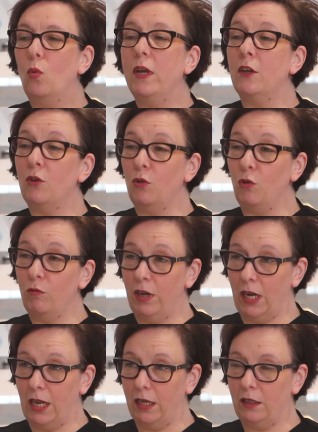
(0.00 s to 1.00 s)
We can all
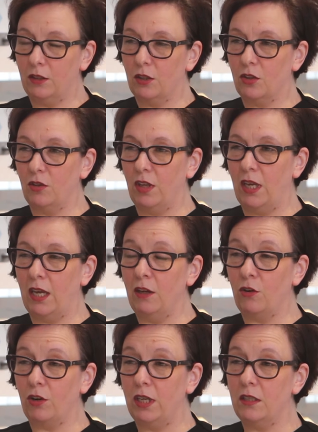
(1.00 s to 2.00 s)
relate to the
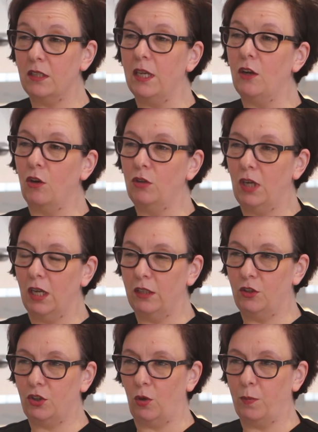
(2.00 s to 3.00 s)
increase in
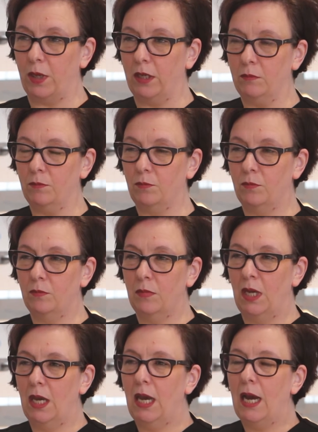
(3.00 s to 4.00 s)
online shopping
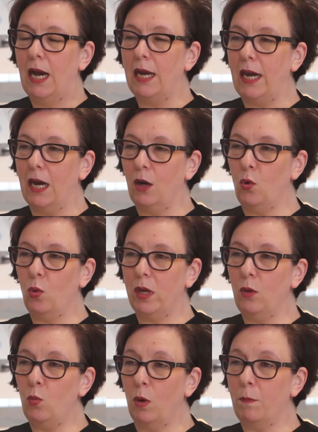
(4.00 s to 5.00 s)
and how
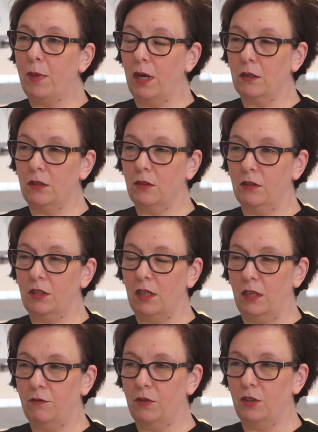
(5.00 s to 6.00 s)
we want parcels
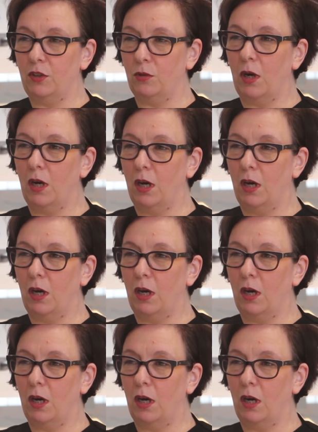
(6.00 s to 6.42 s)
delivered to our